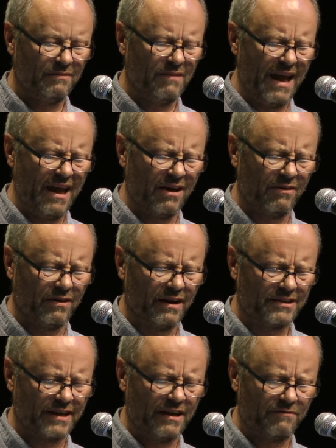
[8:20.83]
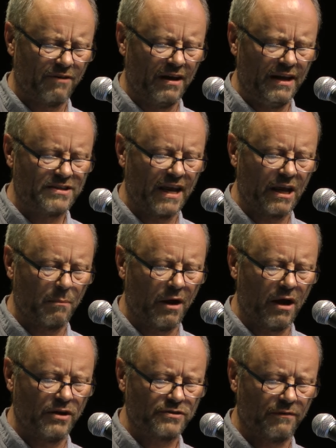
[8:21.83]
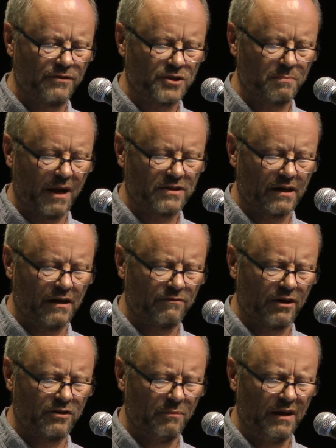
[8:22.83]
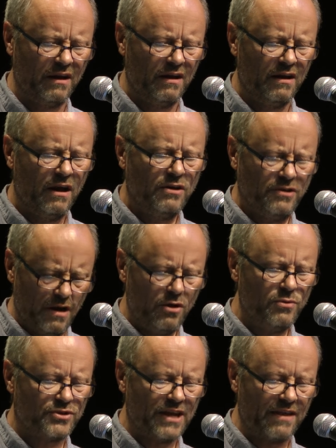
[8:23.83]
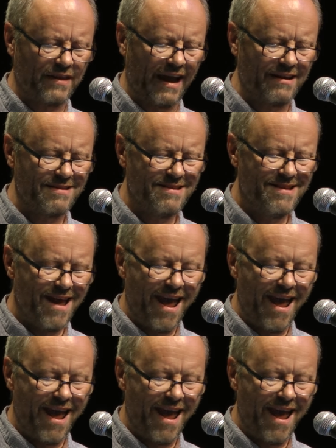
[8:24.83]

"Wow," I said, finally taking my eyes off the spectacle in front of me. "Do you know who said that?"